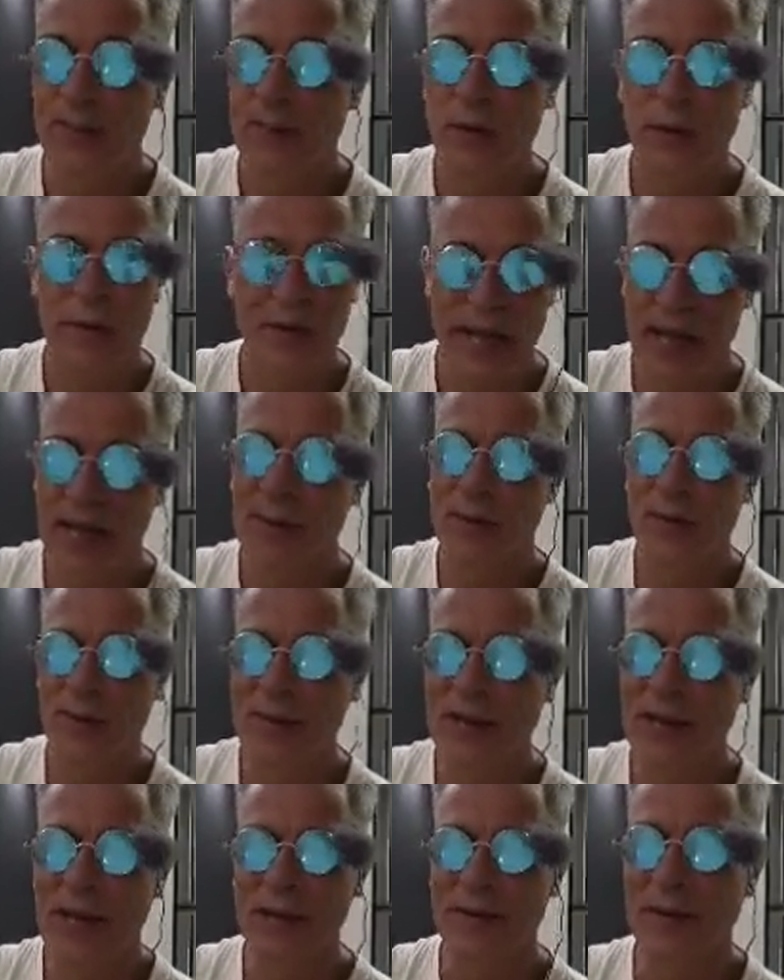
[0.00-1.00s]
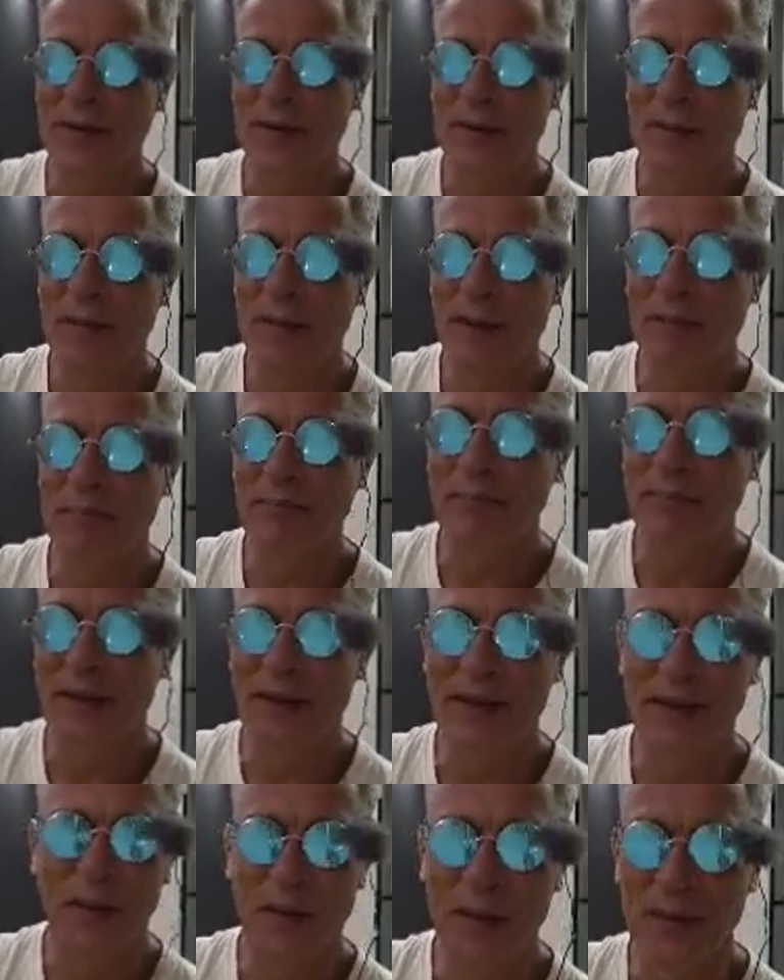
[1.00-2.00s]
You can't go online to look them up.
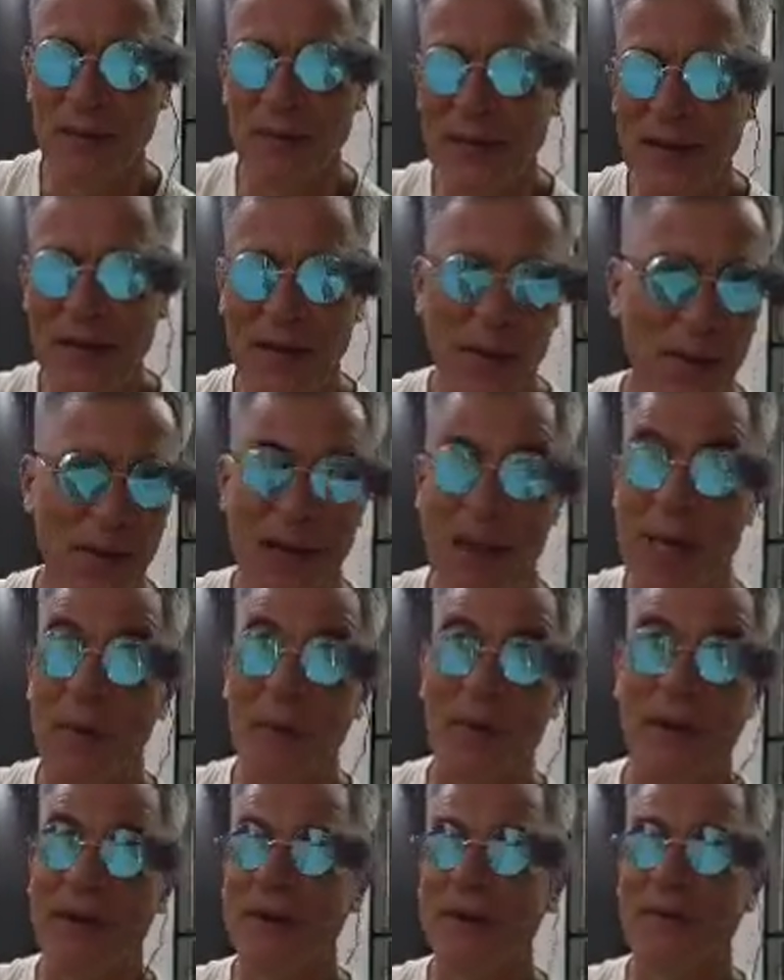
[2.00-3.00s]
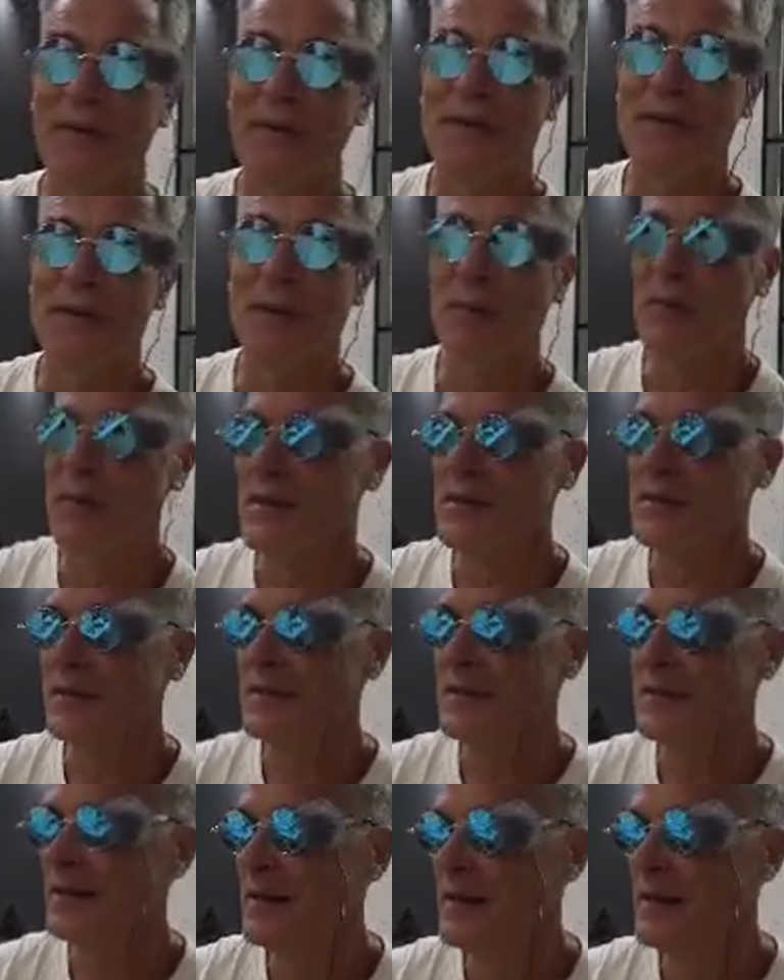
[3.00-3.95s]
They don't allow it here for some reason.